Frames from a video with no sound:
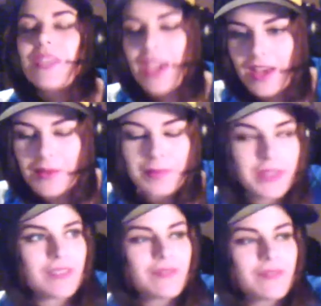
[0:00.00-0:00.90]
yeah,
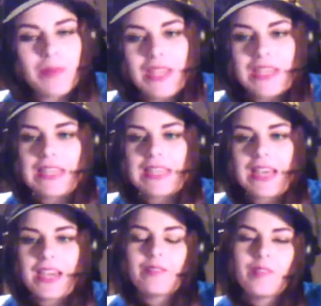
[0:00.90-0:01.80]
but not for me.
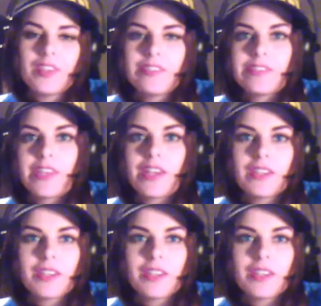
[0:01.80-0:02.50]
I finished a